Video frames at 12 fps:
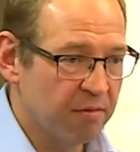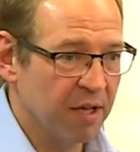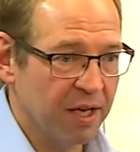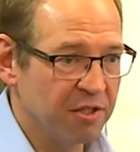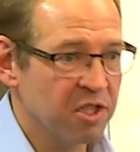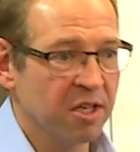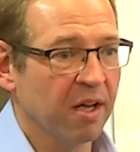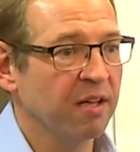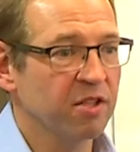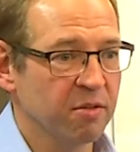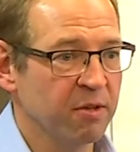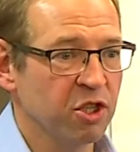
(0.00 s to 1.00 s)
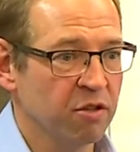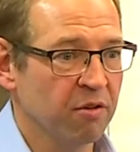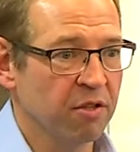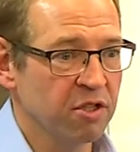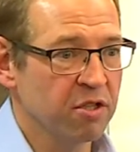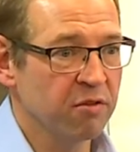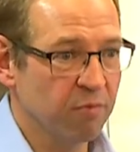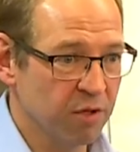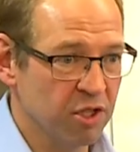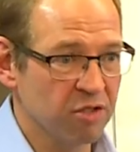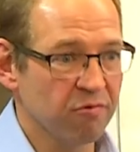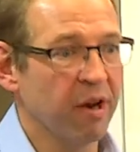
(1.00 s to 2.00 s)
They instigate some insurance,
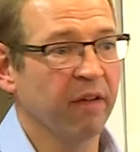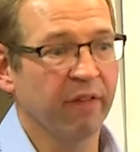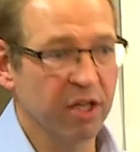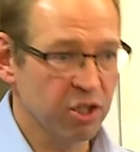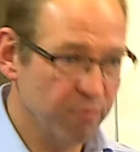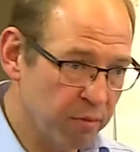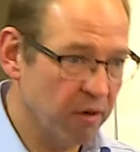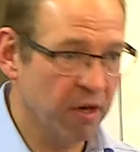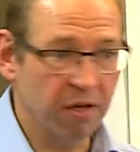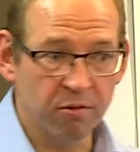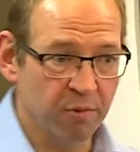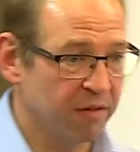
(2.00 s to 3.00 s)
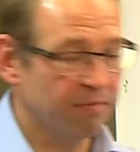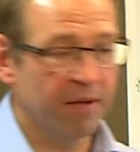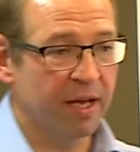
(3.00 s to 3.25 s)
which is a renovation product with